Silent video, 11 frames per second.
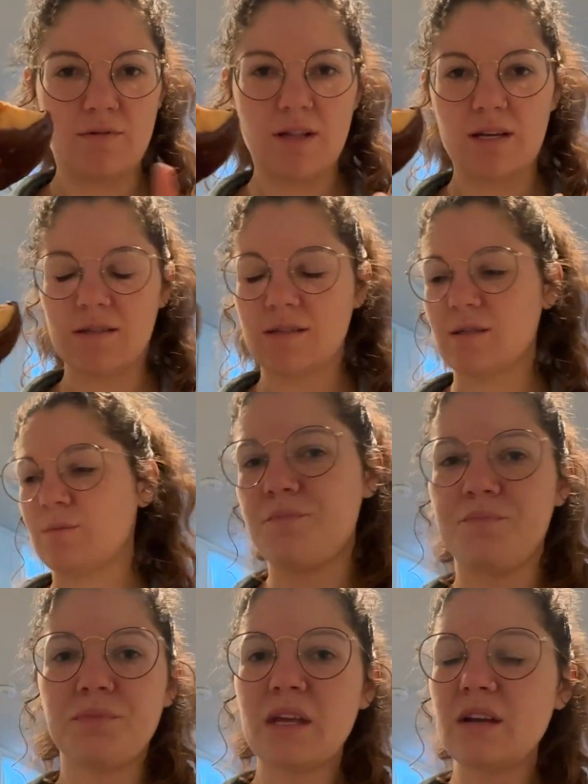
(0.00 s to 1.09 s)
glazed.
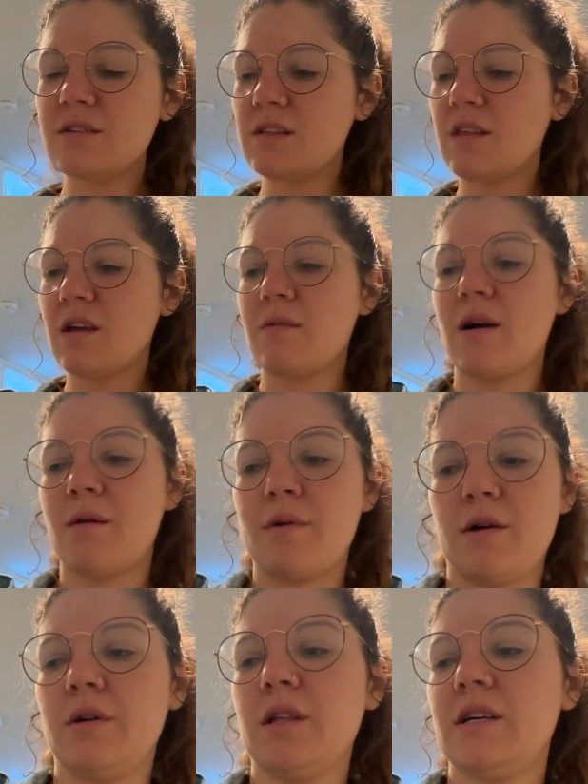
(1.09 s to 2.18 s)
Here's the thing about
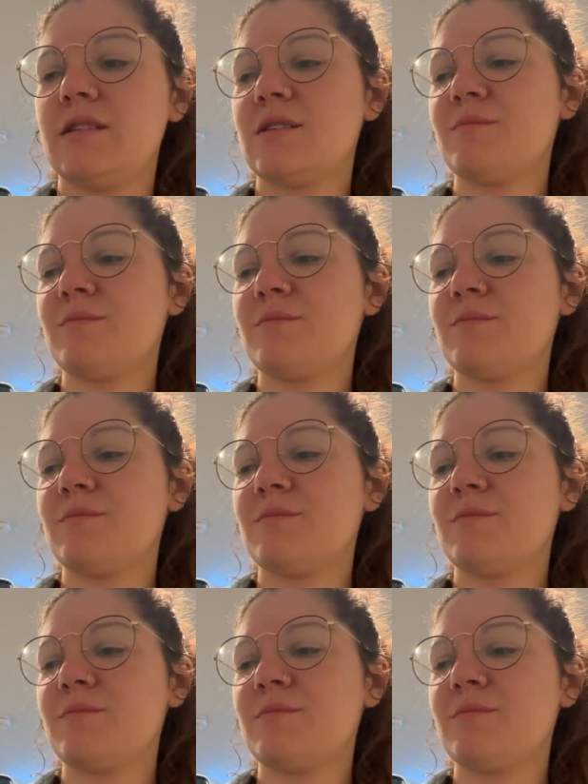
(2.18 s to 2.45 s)
Powerless.